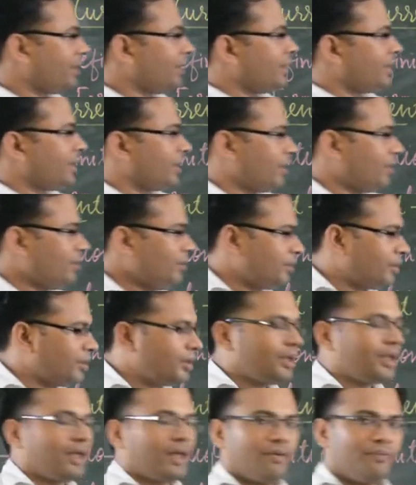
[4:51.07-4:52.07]
Now
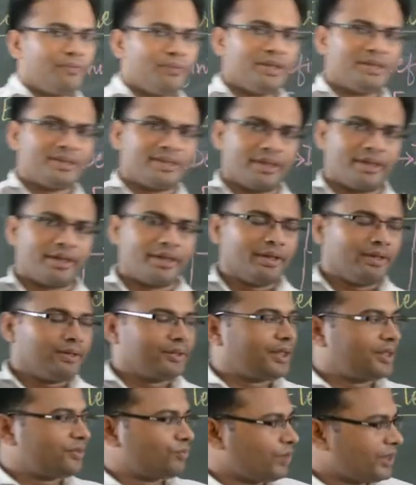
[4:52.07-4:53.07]
if we say
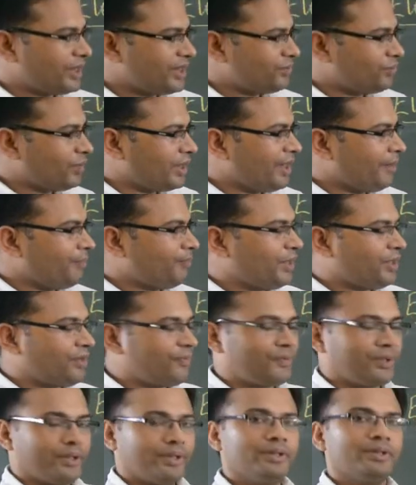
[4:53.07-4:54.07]
that what is 1 Ampere of
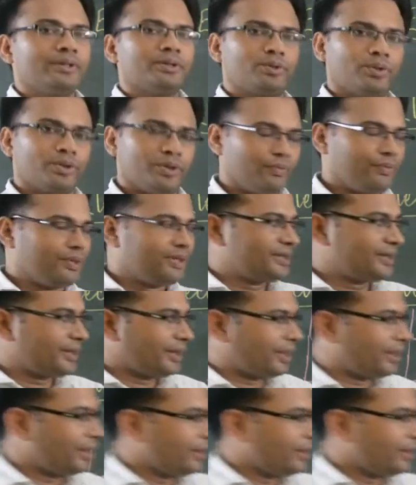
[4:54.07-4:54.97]
current, so you will say